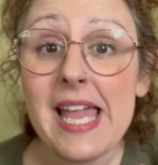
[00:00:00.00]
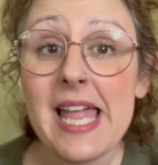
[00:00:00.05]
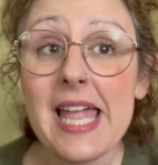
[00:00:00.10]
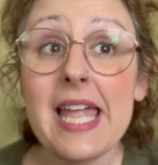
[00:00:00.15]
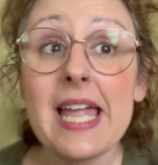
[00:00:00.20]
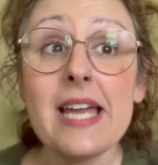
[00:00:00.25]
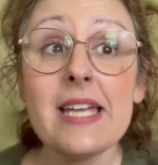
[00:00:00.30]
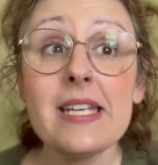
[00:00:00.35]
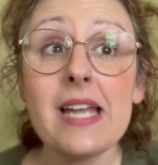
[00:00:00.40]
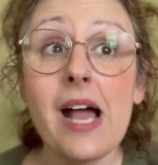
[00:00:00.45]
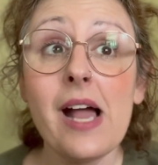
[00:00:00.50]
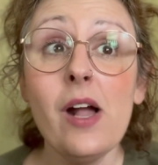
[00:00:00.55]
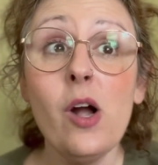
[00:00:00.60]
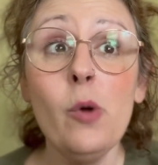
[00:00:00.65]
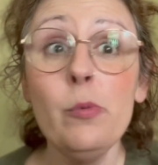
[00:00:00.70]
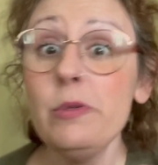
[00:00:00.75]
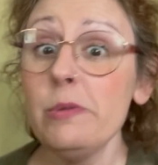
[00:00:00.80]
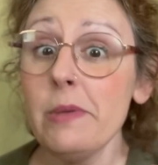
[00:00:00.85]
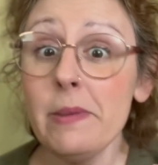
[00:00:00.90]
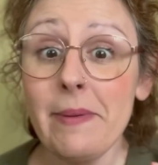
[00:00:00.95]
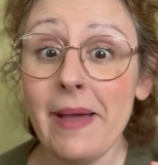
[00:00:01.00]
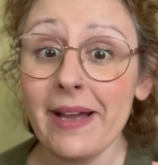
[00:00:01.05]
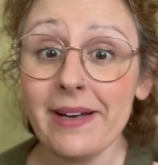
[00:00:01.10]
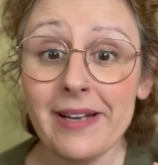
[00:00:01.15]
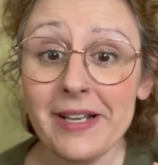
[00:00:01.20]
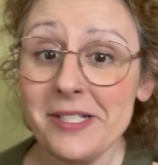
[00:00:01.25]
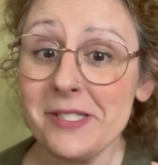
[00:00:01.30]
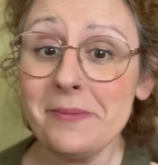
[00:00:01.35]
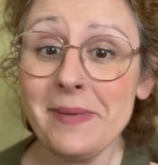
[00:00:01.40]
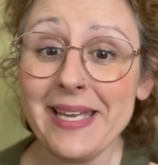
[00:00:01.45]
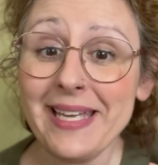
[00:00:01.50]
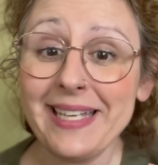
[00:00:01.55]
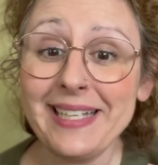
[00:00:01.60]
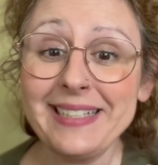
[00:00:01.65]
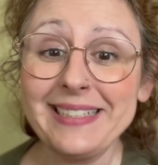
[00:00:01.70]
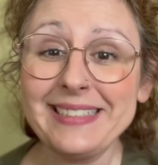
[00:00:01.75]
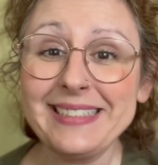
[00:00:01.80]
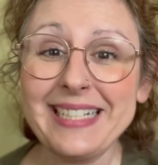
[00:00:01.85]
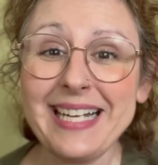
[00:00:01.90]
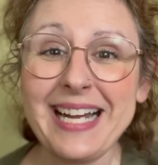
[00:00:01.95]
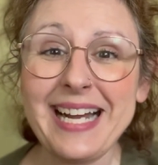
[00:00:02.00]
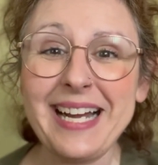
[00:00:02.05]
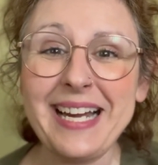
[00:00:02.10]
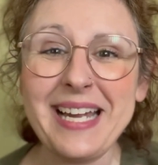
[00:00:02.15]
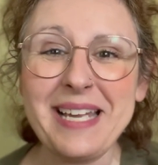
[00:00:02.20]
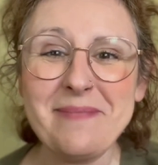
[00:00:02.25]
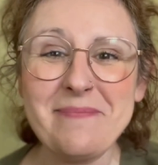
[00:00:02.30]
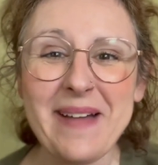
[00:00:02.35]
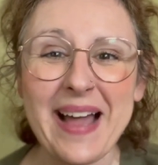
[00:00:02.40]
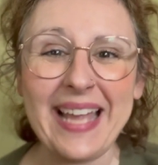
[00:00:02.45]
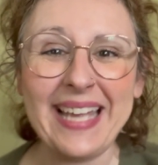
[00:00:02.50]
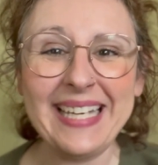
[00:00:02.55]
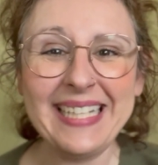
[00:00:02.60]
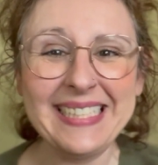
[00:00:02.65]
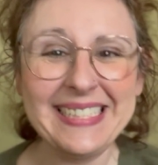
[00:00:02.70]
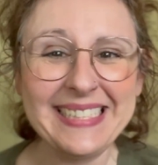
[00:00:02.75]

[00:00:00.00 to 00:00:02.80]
And I hope to be back next week. All right. Bye.